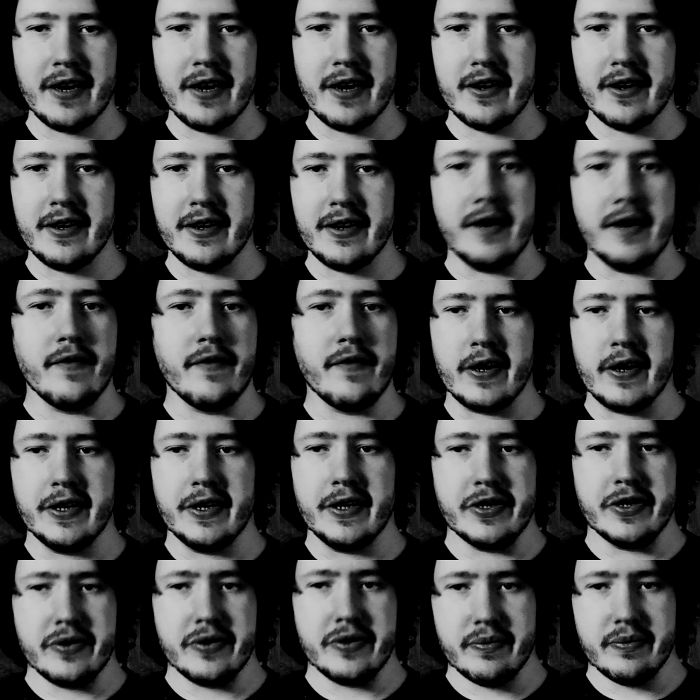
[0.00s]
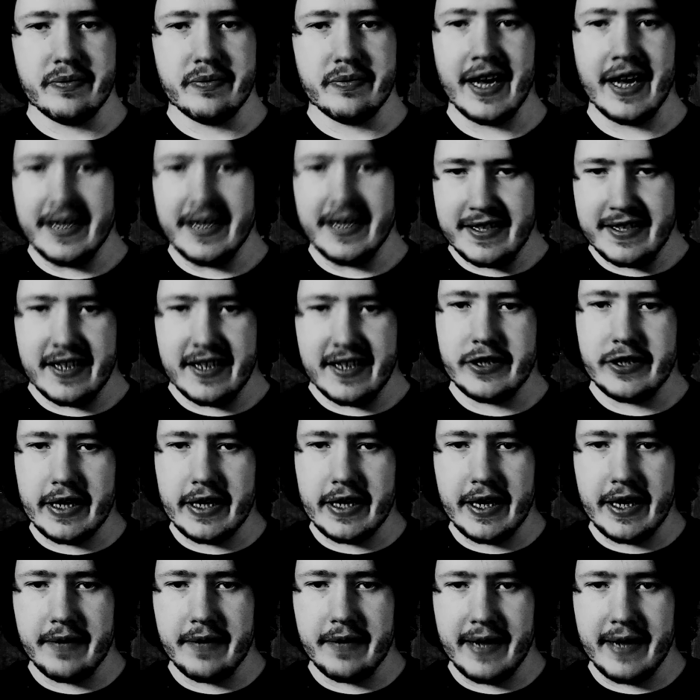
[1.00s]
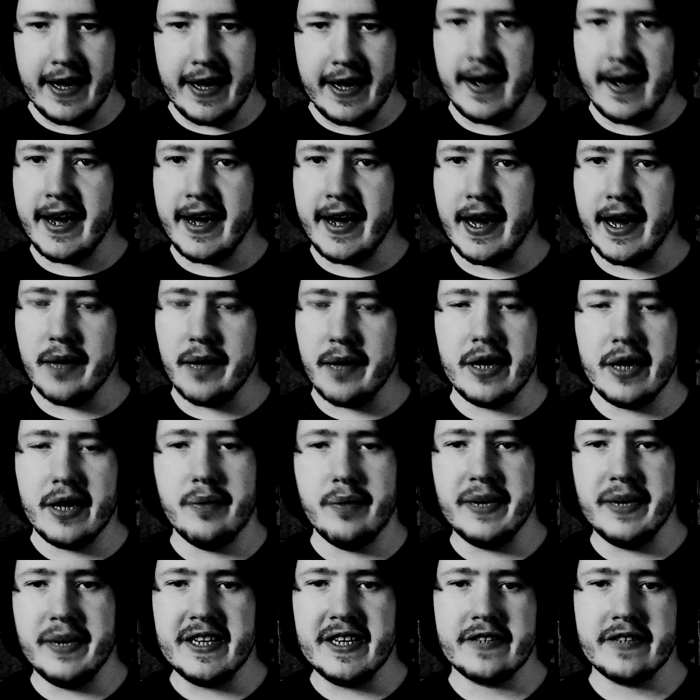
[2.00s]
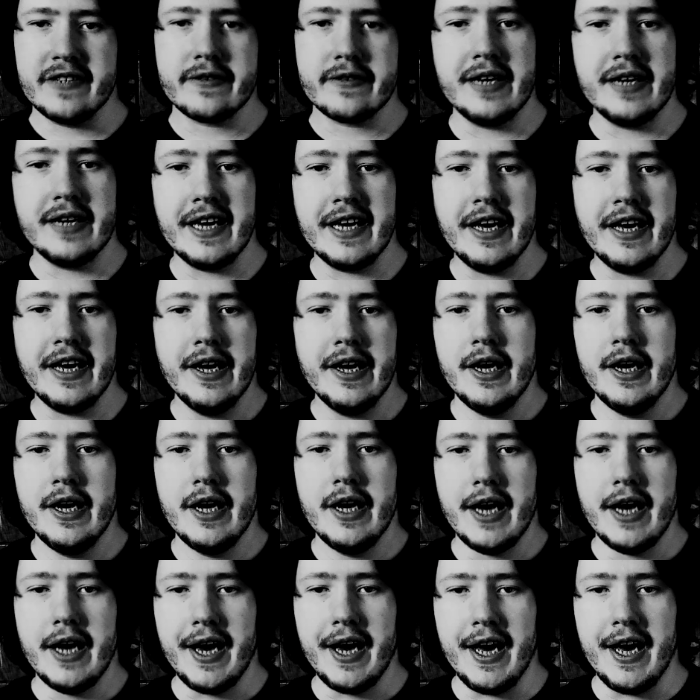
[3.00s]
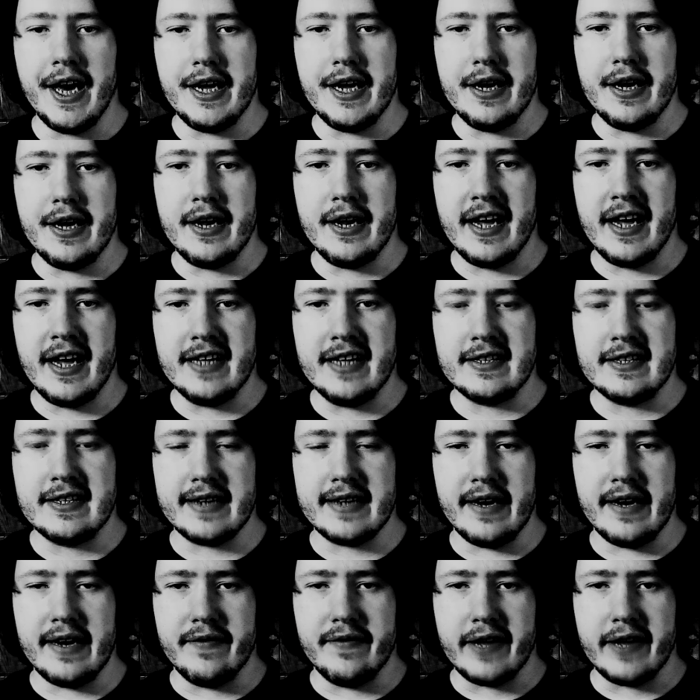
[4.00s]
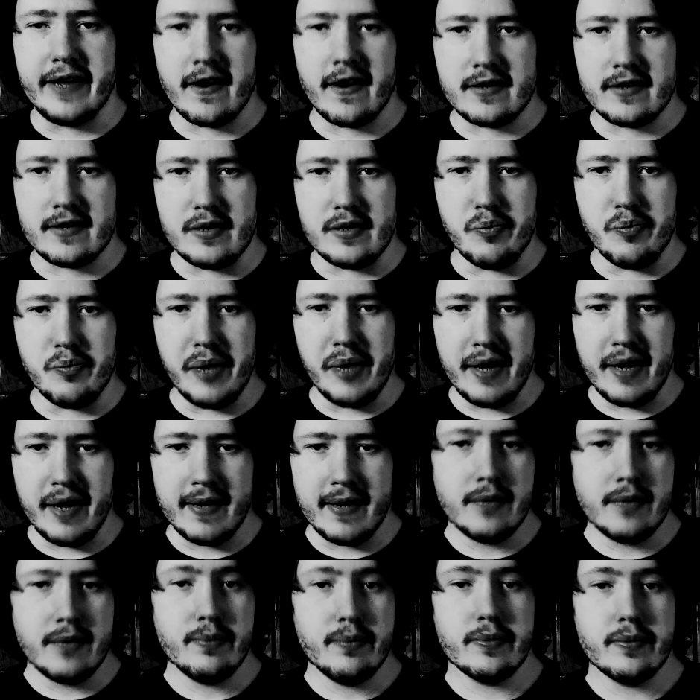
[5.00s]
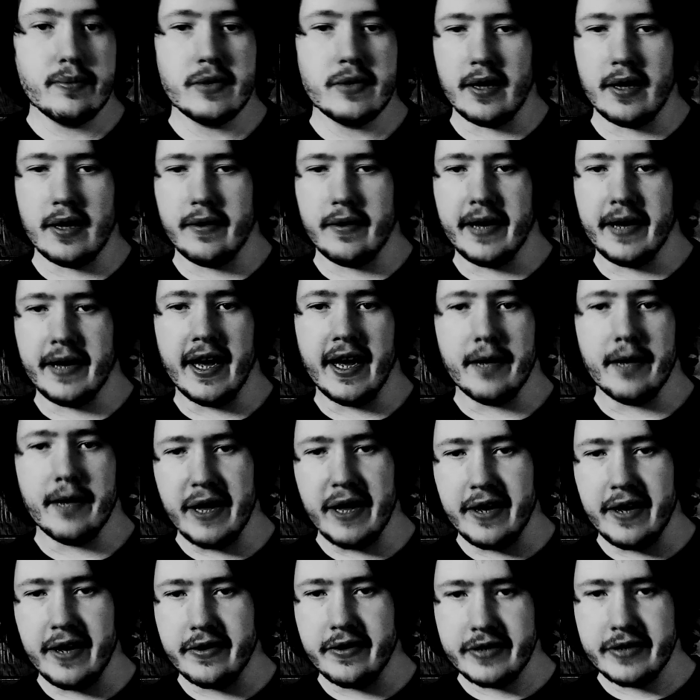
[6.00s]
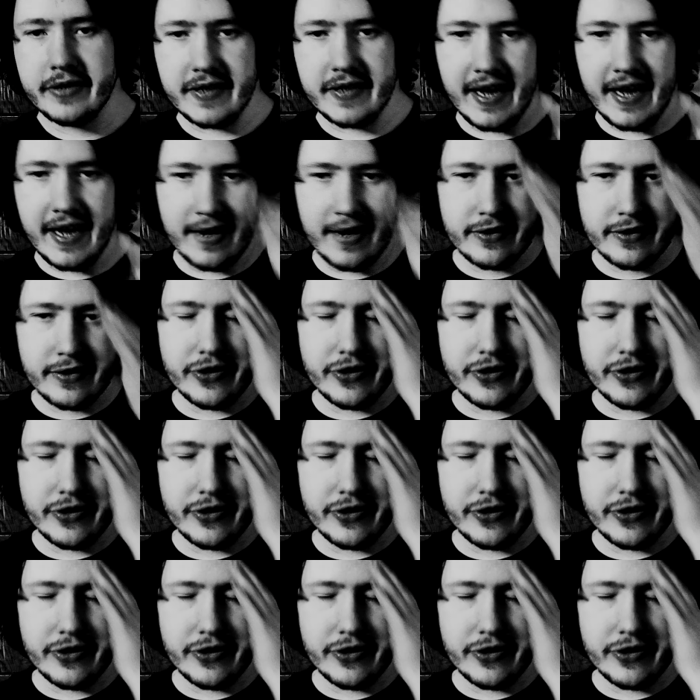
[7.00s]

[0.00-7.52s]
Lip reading: and a very, essentially, like, a cameo, basically. And that's of the character Bella. So, yeah, they use his actual